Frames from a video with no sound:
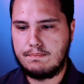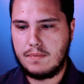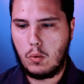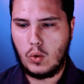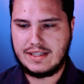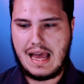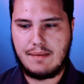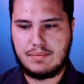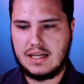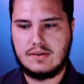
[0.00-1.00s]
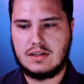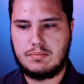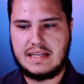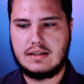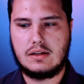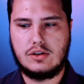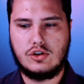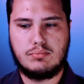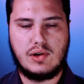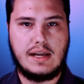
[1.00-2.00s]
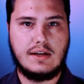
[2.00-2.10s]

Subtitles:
what's happening is basically your brain is